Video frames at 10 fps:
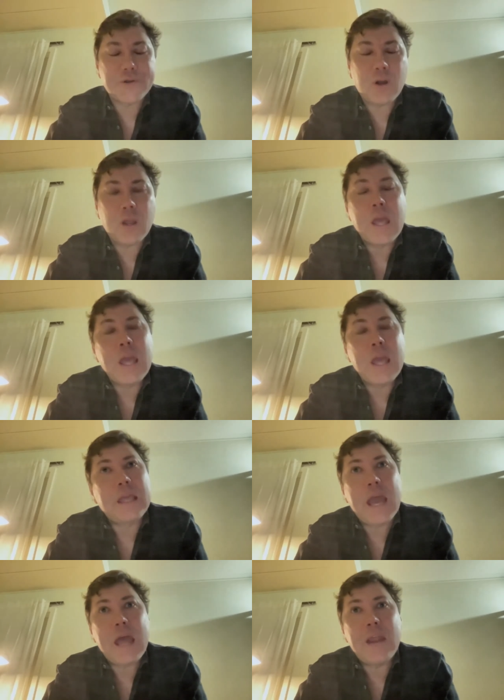sure.
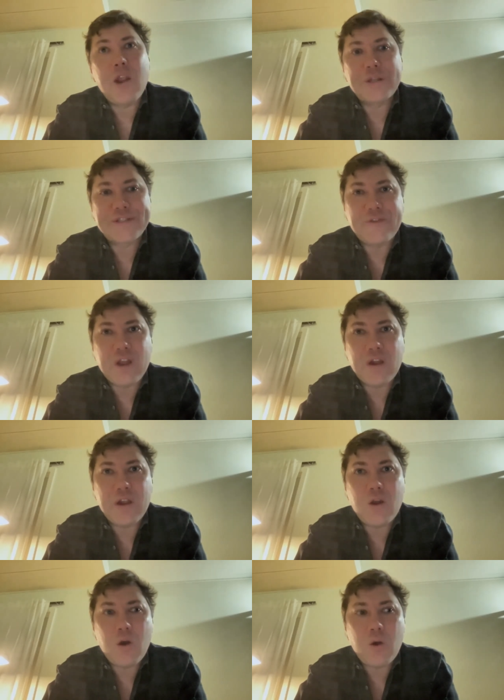Yeah, no, it's a
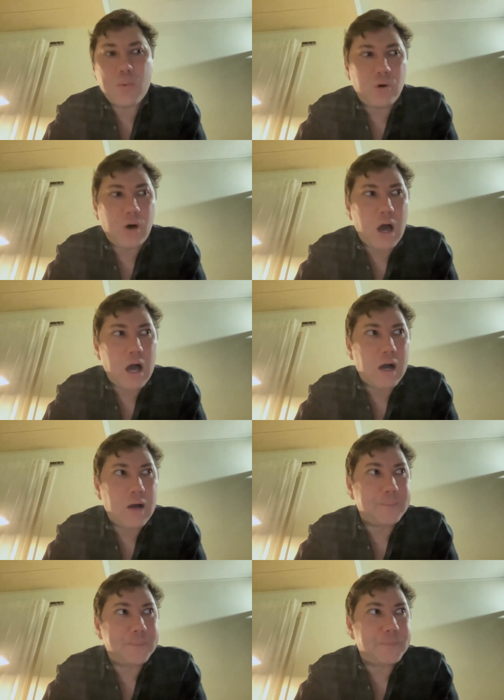very noble
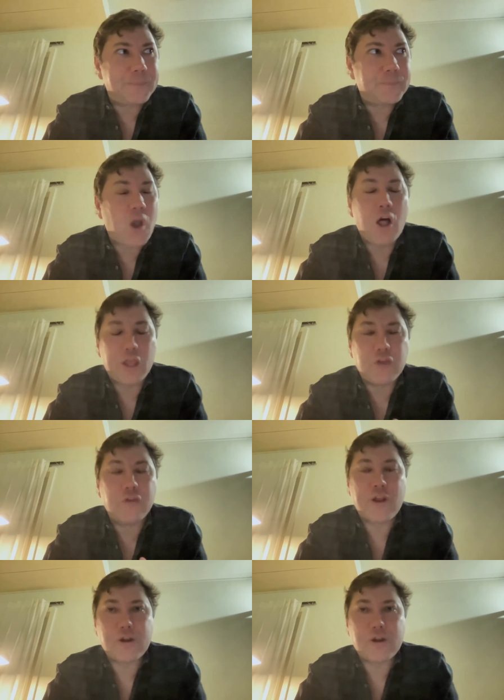um, calling you've